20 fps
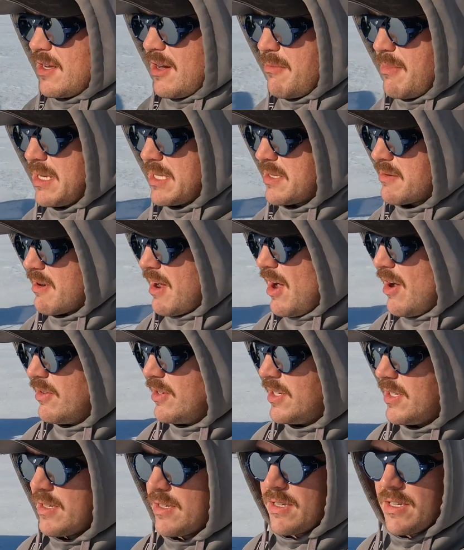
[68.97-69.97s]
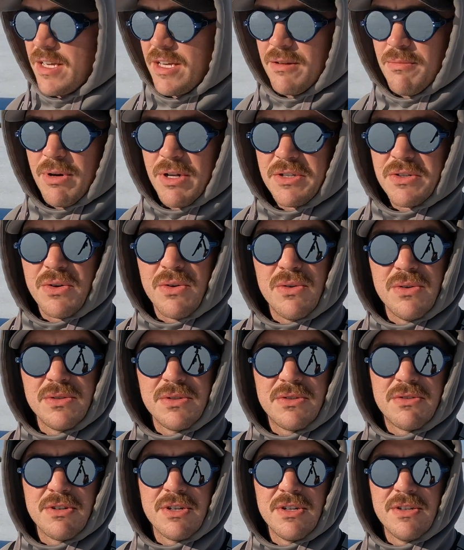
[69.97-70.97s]
not mess around and get a bunch of
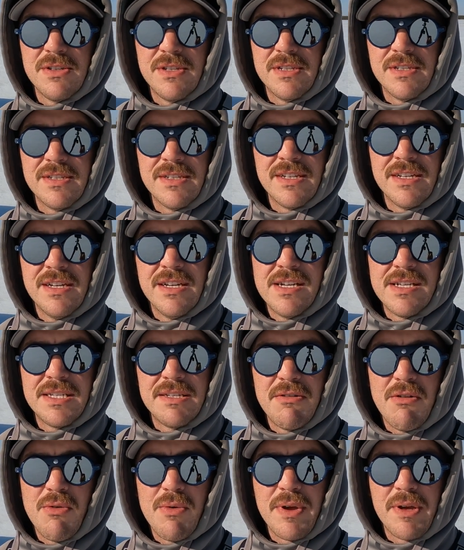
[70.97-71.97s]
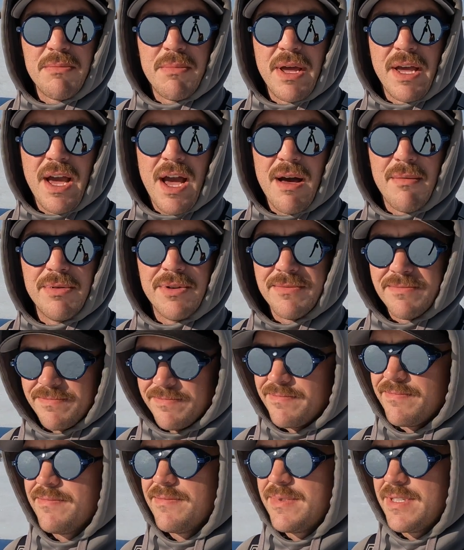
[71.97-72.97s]
holes drilled and see what we can make happen.
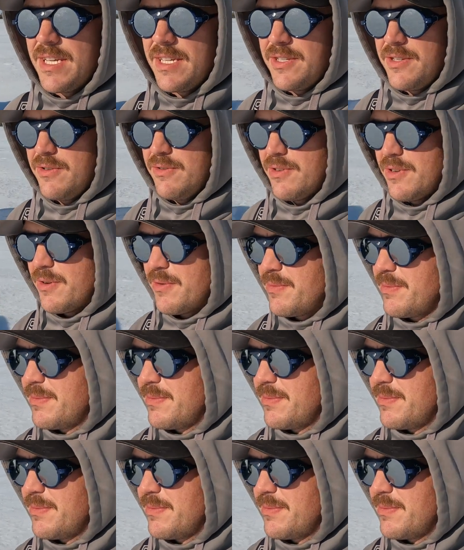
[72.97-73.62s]
Stay tuned.